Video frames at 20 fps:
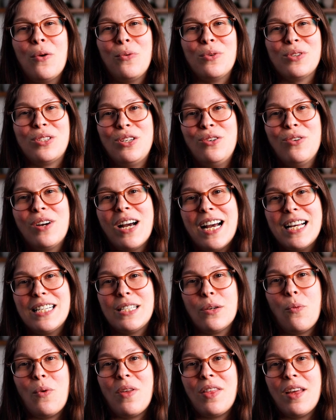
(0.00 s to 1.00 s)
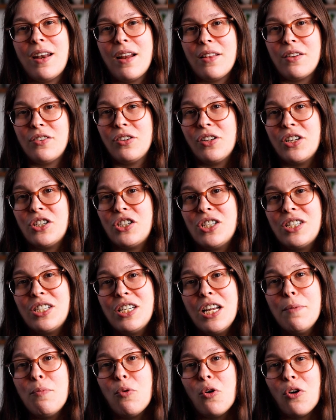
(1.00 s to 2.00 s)
We'll see you guys with another delicious
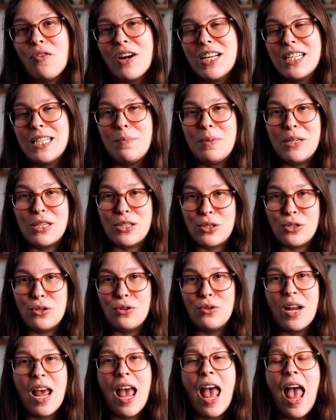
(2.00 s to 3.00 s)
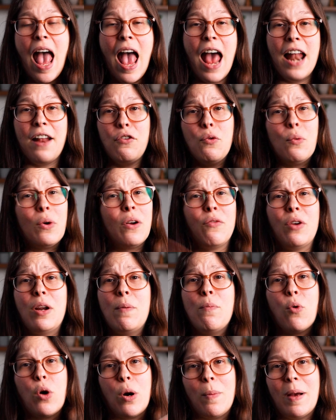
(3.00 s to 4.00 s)
tip or recipe soon. And if you want to
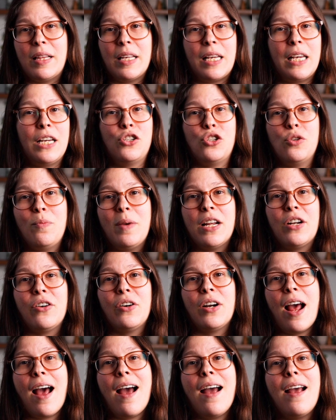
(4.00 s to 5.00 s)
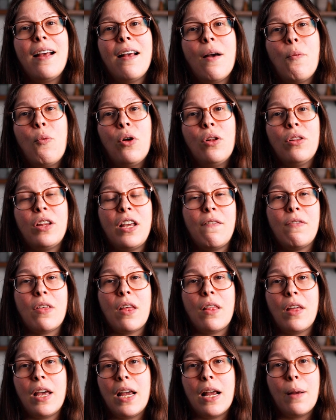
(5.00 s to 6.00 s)
read more about the Kishu mandarin, I will leave
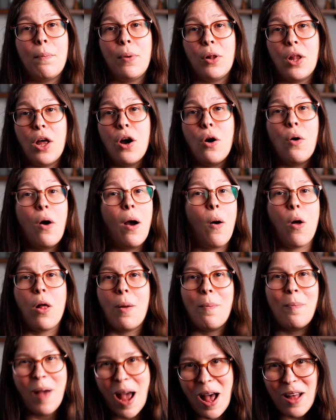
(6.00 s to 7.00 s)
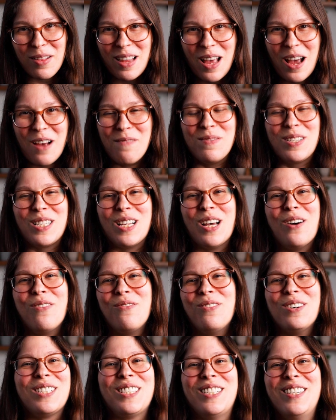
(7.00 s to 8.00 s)
the link below all about them. So
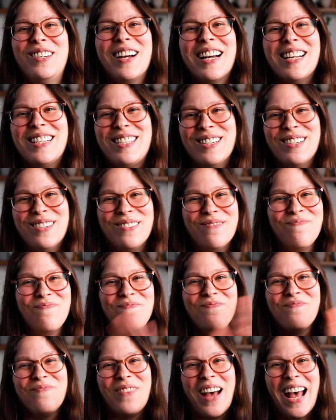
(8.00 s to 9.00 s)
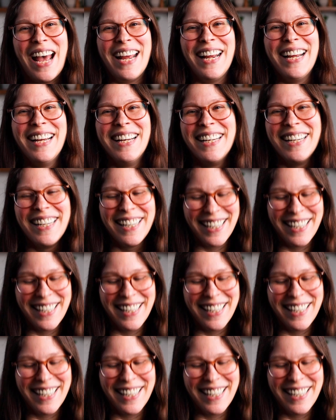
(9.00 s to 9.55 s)
we'll see you guys soon. Bye.